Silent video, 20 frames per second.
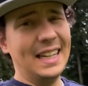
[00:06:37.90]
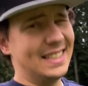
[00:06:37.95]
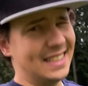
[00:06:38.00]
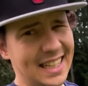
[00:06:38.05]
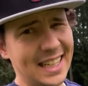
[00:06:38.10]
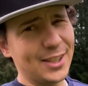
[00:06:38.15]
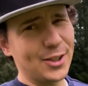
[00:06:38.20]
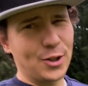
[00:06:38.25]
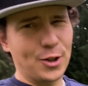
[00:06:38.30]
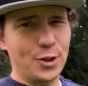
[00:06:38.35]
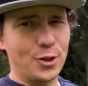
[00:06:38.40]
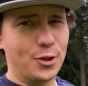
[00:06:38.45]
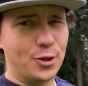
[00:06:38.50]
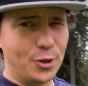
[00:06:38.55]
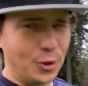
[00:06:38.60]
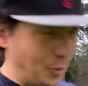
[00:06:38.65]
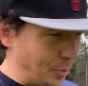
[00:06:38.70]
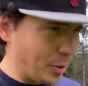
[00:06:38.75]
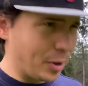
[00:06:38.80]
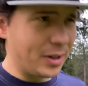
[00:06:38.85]
that's
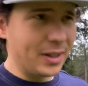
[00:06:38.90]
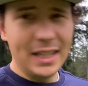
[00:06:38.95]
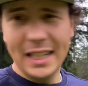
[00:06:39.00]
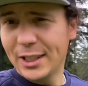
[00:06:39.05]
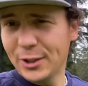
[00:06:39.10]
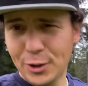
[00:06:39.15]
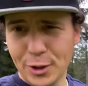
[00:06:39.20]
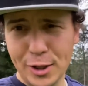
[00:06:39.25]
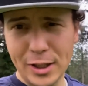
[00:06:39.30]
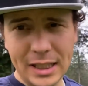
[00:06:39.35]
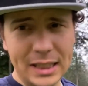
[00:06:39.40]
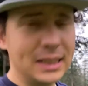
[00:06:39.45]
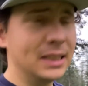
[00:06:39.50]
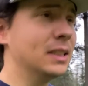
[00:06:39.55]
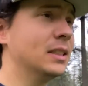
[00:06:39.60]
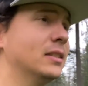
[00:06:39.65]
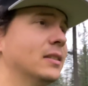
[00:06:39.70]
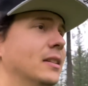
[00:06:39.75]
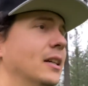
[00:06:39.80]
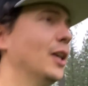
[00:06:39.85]
super interesting?
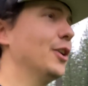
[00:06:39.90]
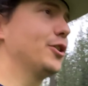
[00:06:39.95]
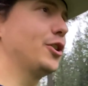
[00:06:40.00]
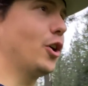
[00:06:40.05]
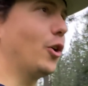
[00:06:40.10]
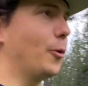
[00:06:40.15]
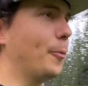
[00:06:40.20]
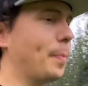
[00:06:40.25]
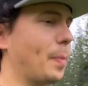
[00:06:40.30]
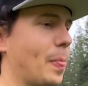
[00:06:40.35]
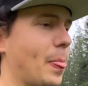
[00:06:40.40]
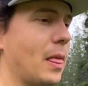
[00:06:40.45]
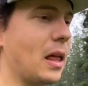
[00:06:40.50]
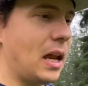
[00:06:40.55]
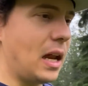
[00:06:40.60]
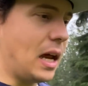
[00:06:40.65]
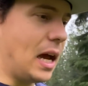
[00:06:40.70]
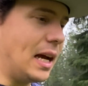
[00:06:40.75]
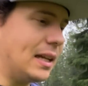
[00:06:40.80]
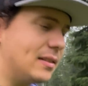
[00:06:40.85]
So
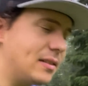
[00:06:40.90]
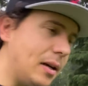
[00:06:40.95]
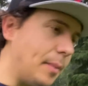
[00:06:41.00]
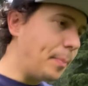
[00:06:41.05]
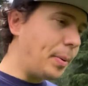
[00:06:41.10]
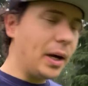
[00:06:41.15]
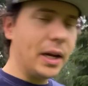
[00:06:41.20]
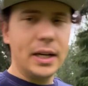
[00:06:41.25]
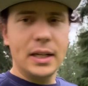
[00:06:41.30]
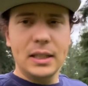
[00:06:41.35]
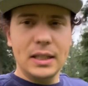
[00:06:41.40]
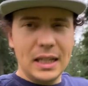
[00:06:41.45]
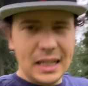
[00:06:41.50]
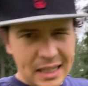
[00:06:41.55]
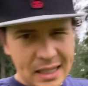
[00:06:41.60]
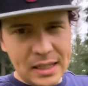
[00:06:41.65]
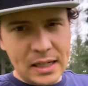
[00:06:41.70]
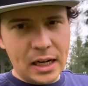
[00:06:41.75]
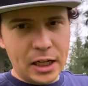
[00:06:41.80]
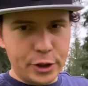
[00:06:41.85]
heads up putting in
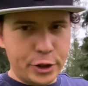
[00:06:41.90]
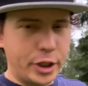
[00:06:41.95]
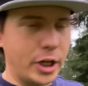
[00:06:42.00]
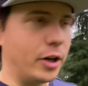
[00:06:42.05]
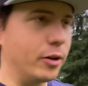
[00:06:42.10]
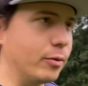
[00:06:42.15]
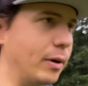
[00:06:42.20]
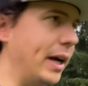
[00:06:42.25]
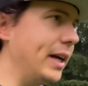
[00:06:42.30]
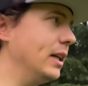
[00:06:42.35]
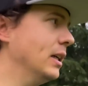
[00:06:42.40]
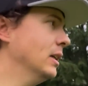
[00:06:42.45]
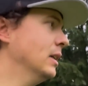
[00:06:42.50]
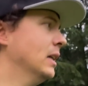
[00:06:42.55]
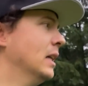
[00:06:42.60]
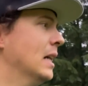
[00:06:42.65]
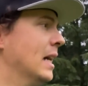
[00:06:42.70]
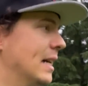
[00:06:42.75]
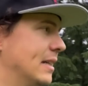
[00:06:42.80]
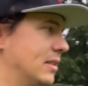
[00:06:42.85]
a nutshell, right?
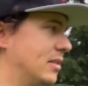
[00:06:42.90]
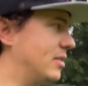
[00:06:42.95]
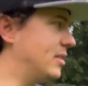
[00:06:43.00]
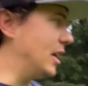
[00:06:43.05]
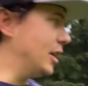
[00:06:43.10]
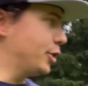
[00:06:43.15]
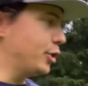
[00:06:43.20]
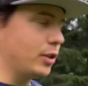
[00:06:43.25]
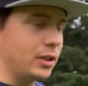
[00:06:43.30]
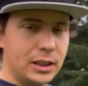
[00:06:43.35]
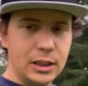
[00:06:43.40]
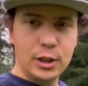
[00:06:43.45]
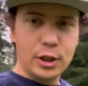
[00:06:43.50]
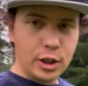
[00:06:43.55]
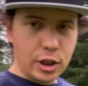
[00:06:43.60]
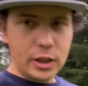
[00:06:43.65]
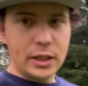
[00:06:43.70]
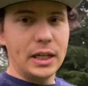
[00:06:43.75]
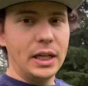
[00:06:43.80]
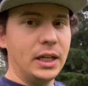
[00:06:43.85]
Is essentially
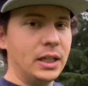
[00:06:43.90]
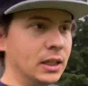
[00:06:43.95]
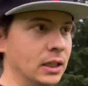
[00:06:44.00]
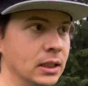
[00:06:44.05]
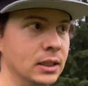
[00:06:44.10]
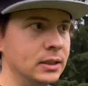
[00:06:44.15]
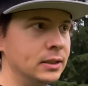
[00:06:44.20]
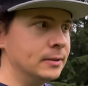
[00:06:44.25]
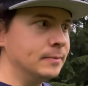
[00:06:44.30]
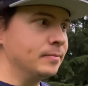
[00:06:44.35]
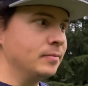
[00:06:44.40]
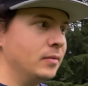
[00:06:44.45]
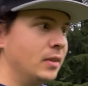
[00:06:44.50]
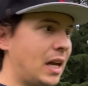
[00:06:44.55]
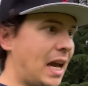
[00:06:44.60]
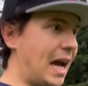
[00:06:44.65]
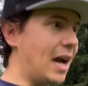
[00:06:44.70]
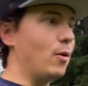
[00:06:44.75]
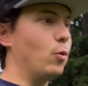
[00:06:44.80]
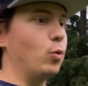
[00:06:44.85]
looking
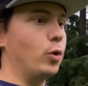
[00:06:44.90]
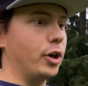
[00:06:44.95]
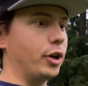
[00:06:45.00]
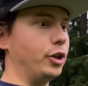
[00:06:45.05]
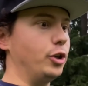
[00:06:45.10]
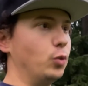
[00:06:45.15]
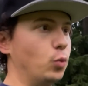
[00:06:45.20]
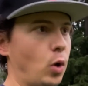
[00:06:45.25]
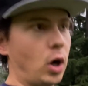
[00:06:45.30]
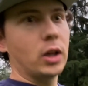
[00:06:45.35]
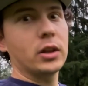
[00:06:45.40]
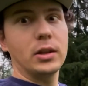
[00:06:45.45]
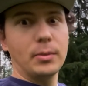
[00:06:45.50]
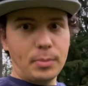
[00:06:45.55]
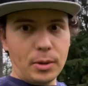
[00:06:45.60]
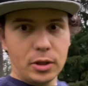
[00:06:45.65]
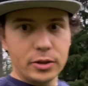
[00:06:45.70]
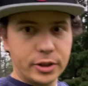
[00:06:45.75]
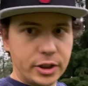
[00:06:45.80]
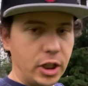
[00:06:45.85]
at where you want the
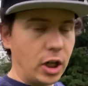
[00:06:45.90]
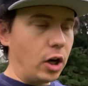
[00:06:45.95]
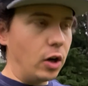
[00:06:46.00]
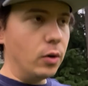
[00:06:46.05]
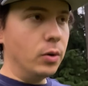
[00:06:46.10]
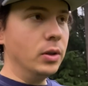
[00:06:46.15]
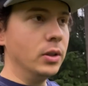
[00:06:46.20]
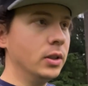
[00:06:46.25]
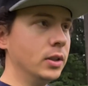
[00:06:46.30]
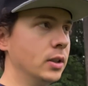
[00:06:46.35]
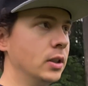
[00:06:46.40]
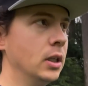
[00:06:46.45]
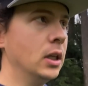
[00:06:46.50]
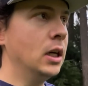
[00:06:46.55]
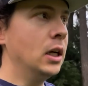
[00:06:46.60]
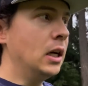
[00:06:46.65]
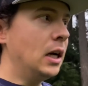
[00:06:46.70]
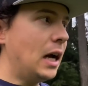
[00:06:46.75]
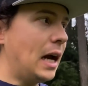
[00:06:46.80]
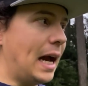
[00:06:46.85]
ball to go
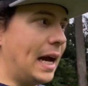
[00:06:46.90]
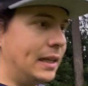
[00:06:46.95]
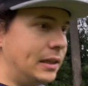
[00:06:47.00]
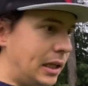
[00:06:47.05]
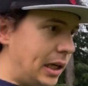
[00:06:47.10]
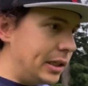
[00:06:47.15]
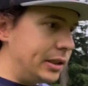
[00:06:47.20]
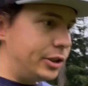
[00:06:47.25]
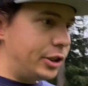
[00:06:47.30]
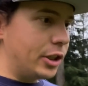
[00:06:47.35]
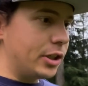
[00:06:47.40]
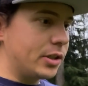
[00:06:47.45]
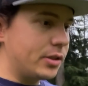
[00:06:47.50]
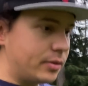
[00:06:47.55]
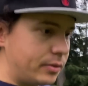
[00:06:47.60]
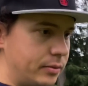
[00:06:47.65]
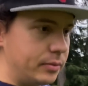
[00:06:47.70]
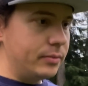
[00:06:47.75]
and then just